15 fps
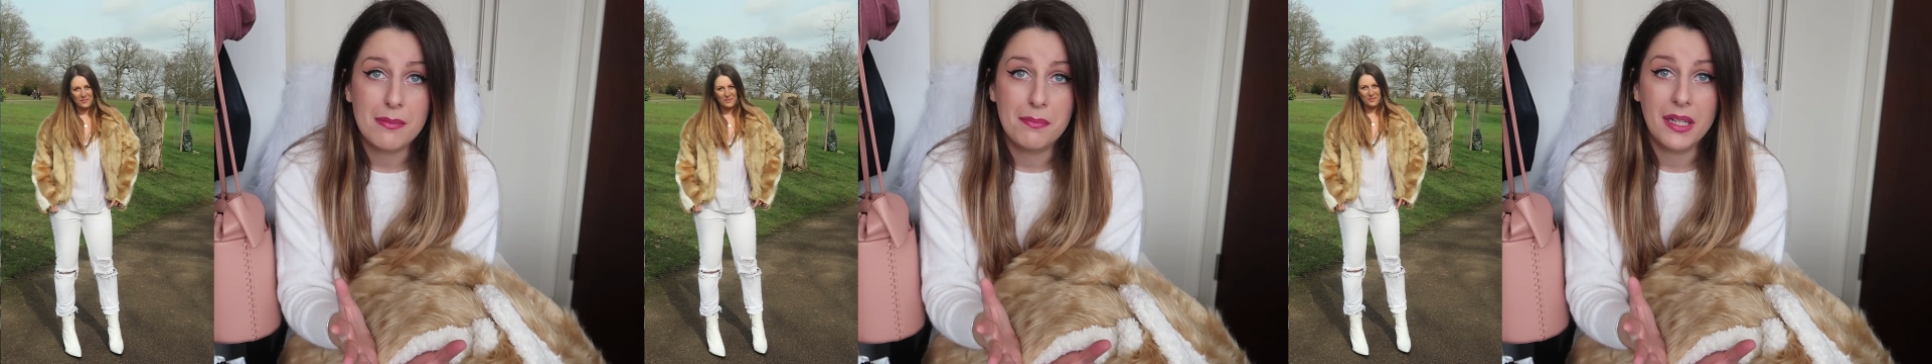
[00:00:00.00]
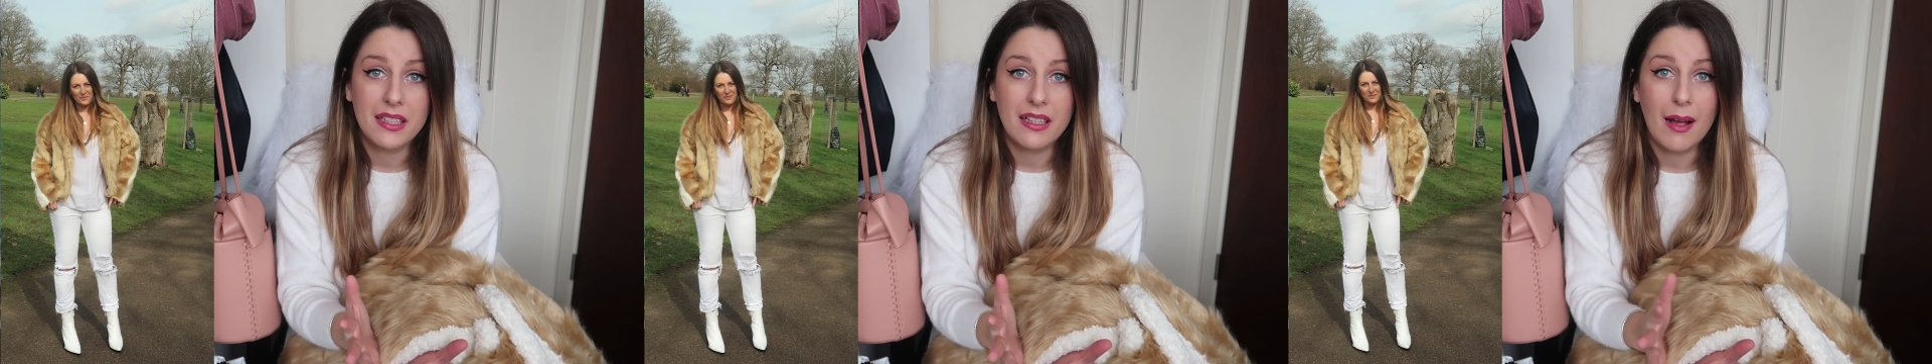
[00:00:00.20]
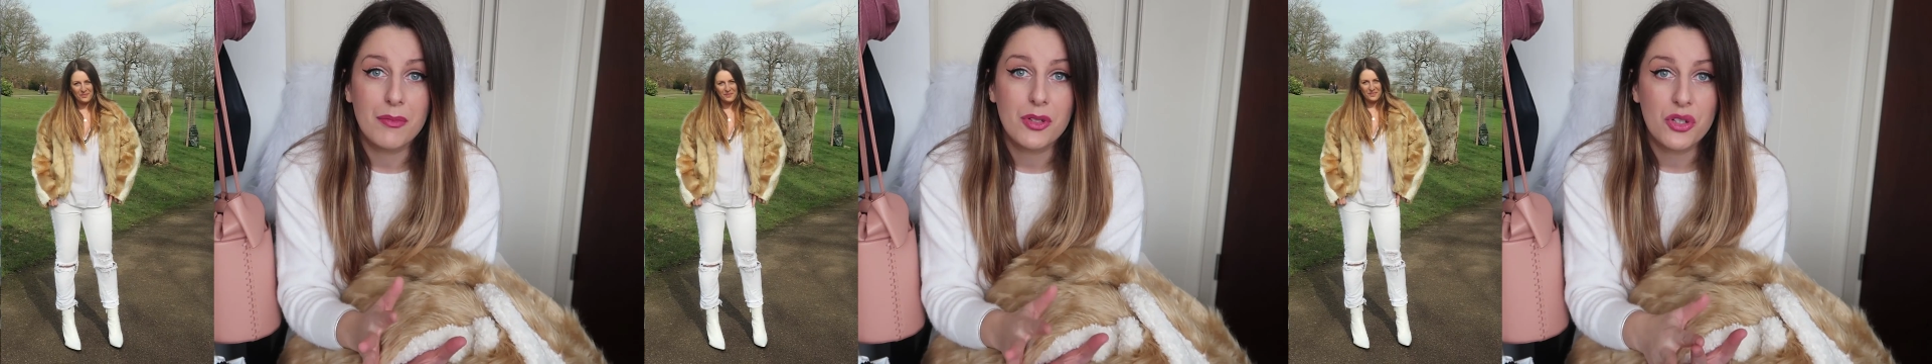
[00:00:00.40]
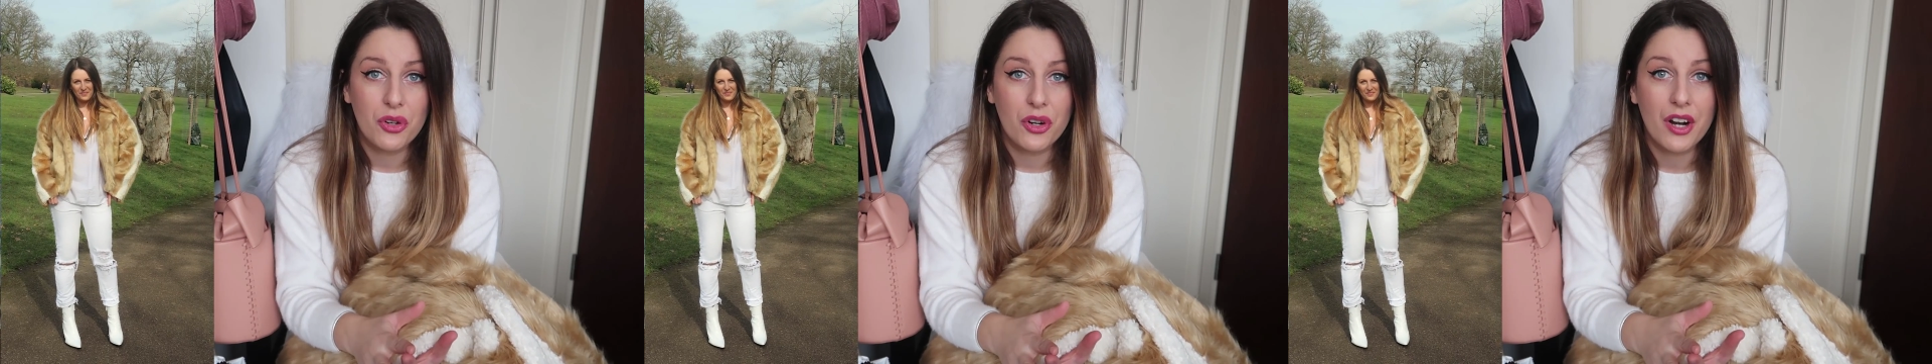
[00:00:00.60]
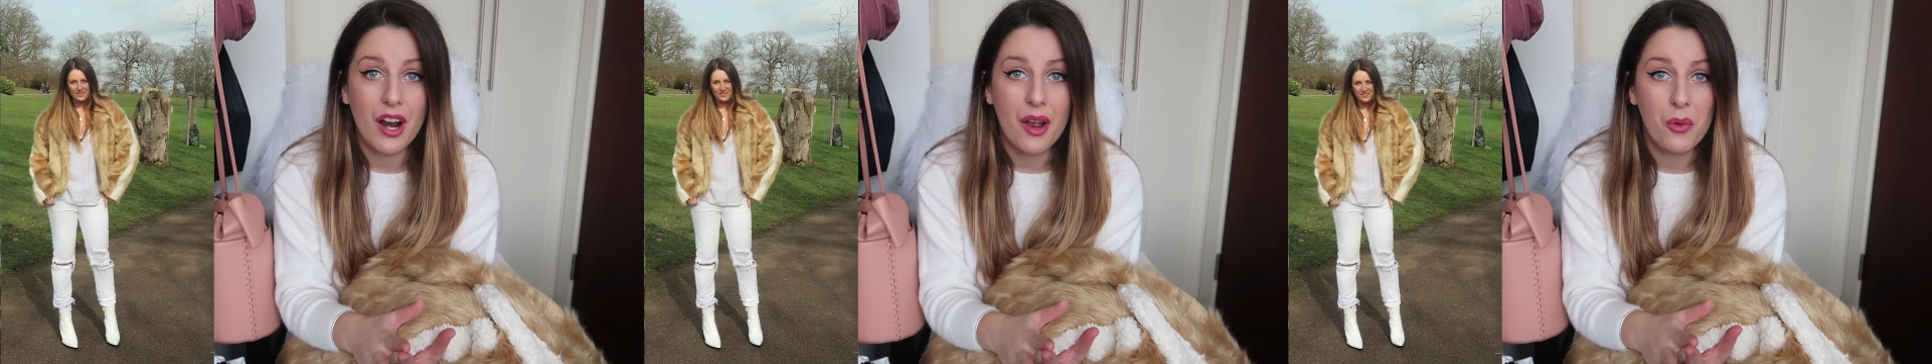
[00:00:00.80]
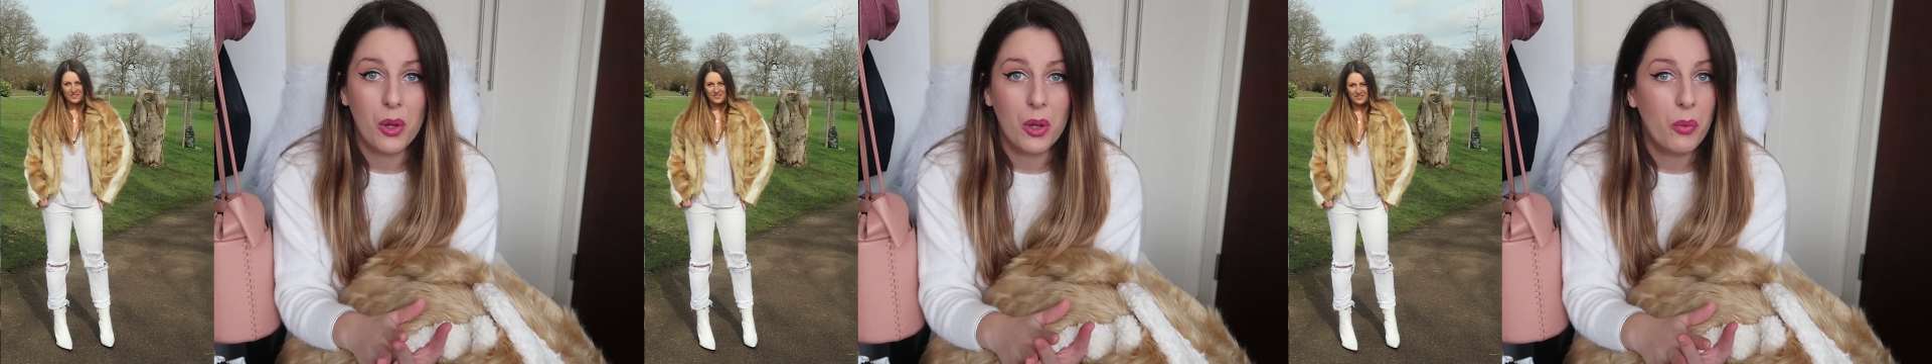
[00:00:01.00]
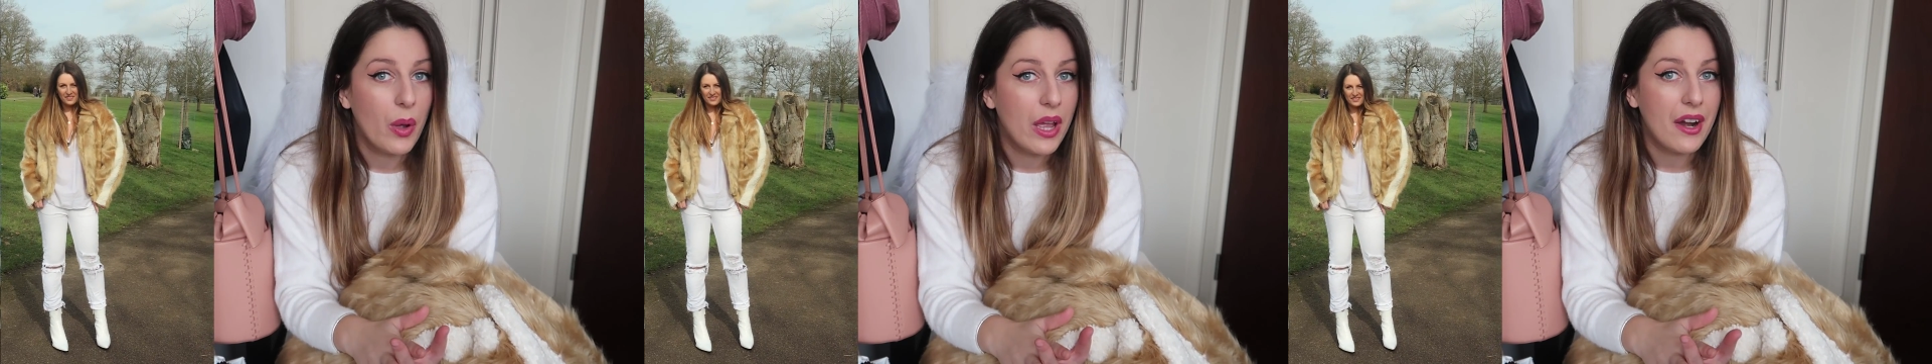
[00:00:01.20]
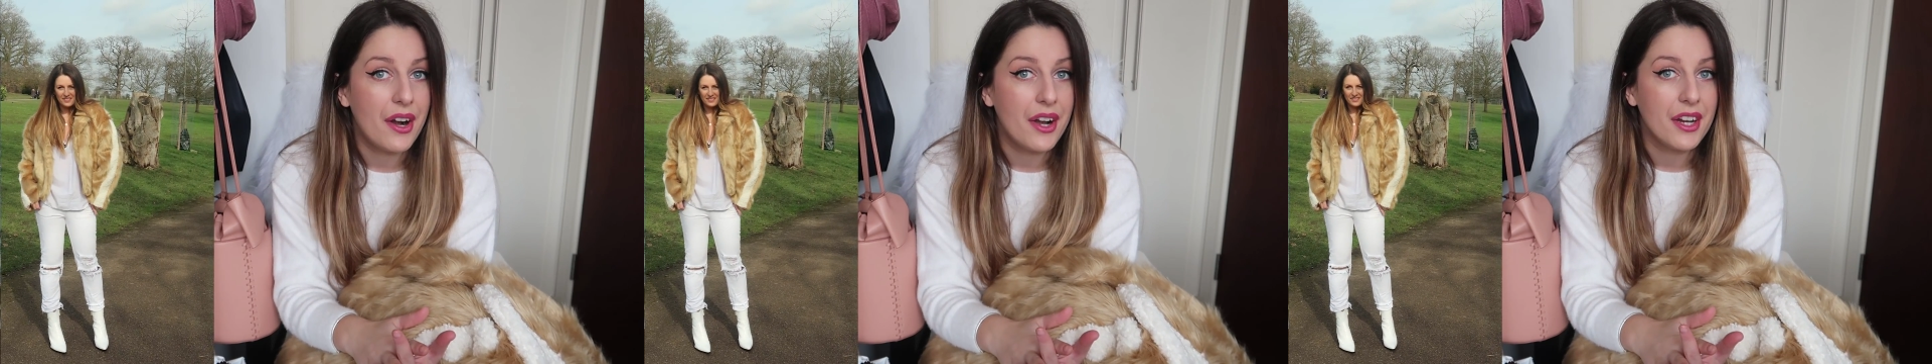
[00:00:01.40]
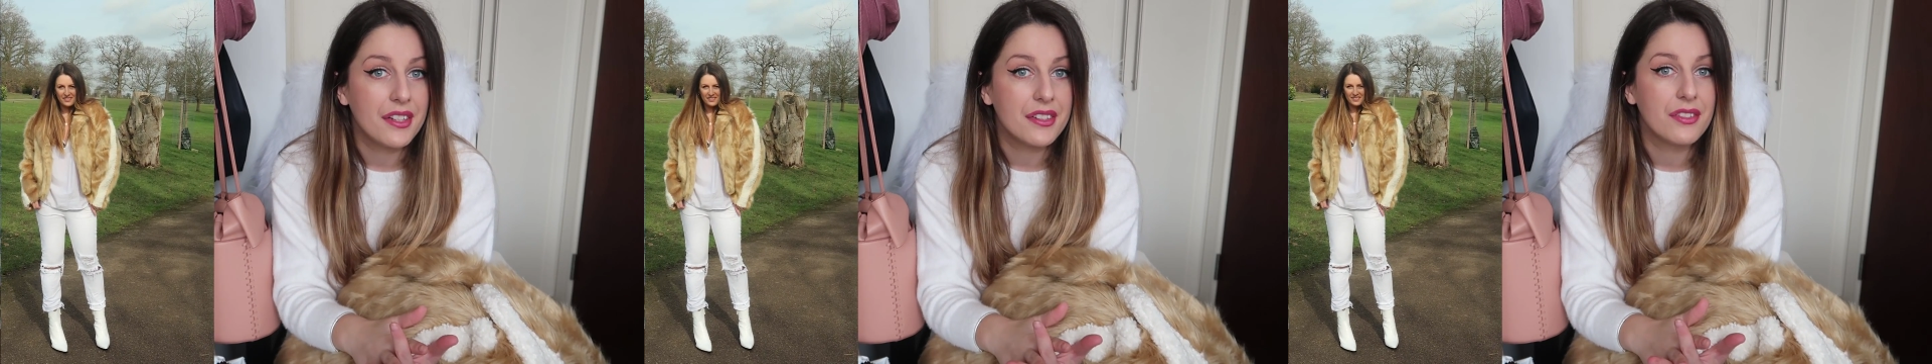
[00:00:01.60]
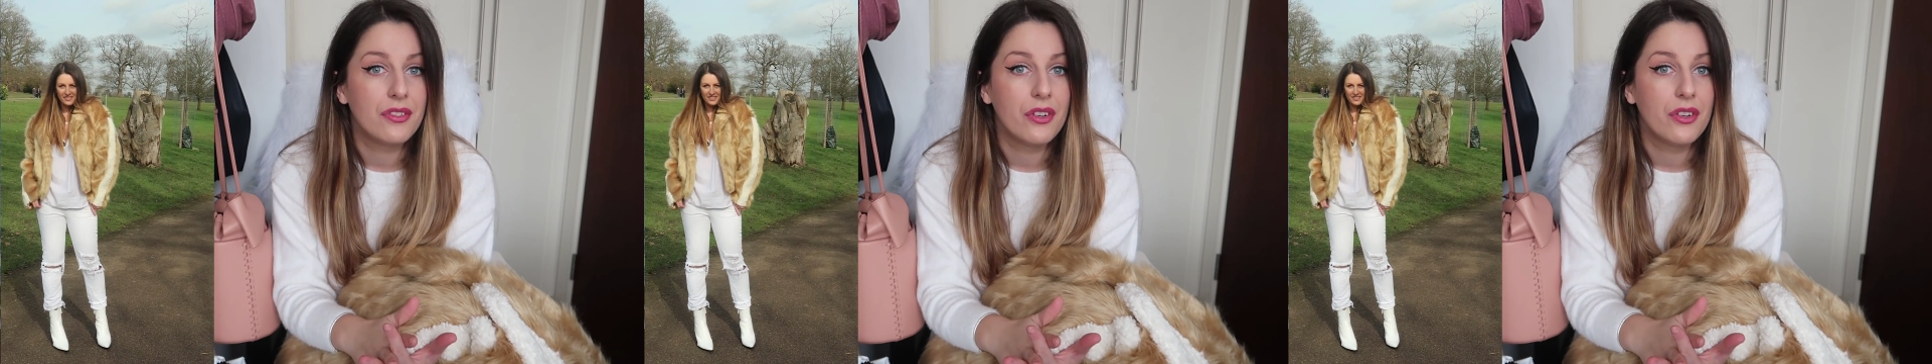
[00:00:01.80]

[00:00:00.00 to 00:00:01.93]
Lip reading: but I'm sure I will wear it